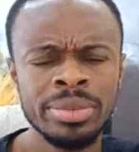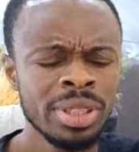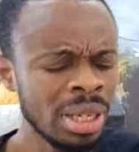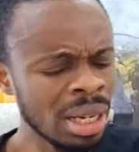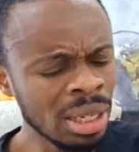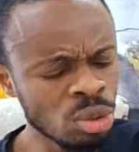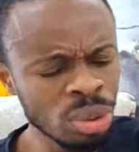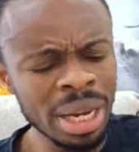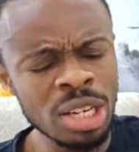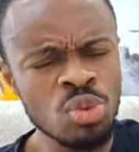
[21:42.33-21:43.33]
In
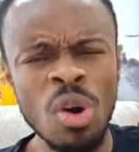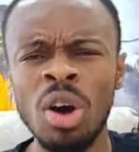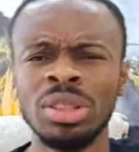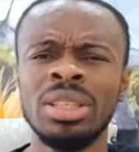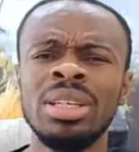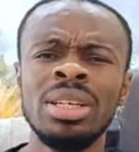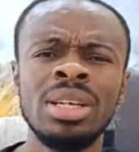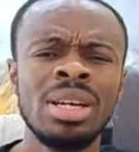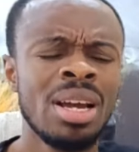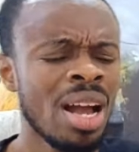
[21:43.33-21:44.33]
today's world,
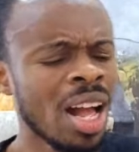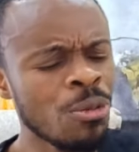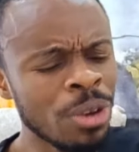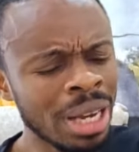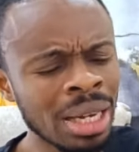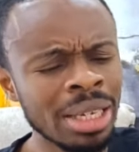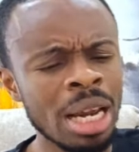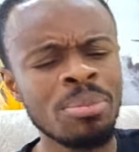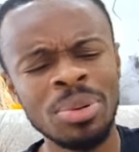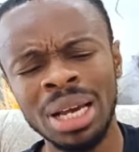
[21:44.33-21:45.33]
African
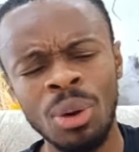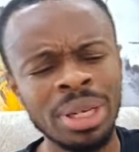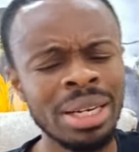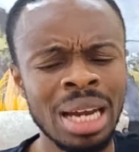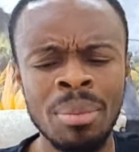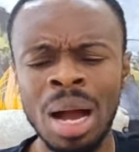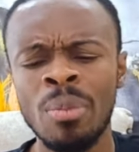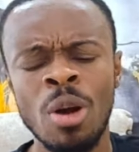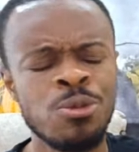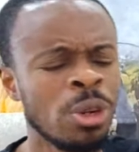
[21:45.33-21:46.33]
leader be a only nam
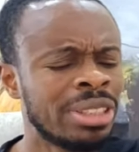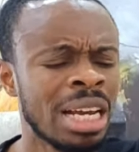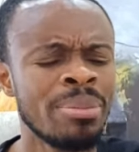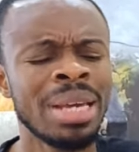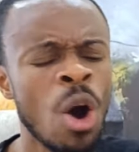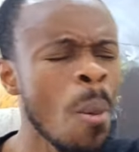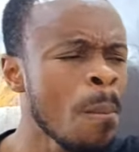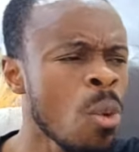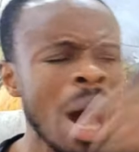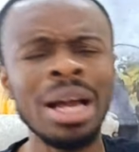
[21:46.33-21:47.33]
abrofon chain be a own
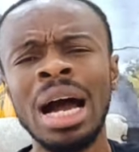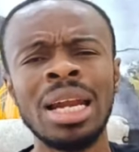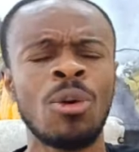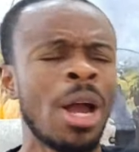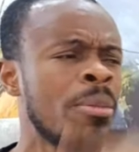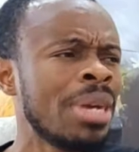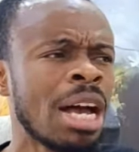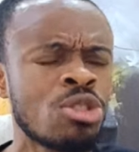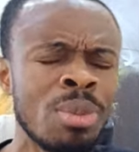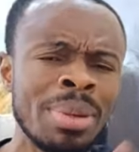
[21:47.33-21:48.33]
wagana kwa be
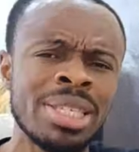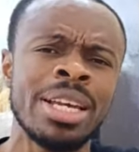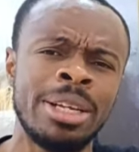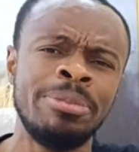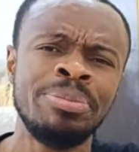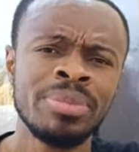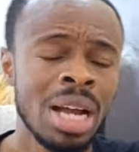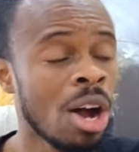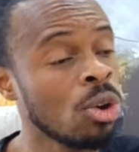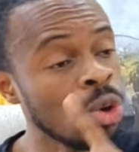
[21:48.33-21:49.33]
a so me say
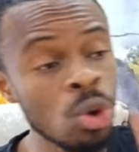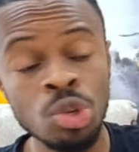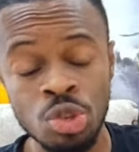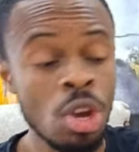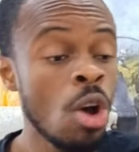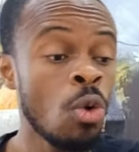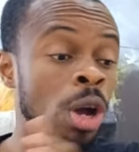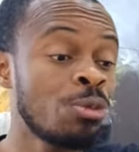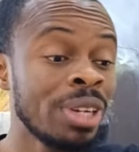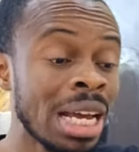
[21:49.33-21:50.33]
I'll lose
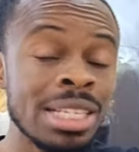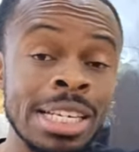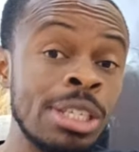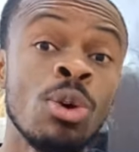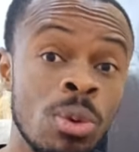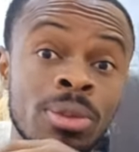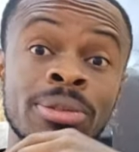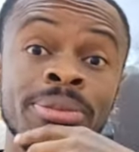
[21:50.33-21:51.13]
confidence in you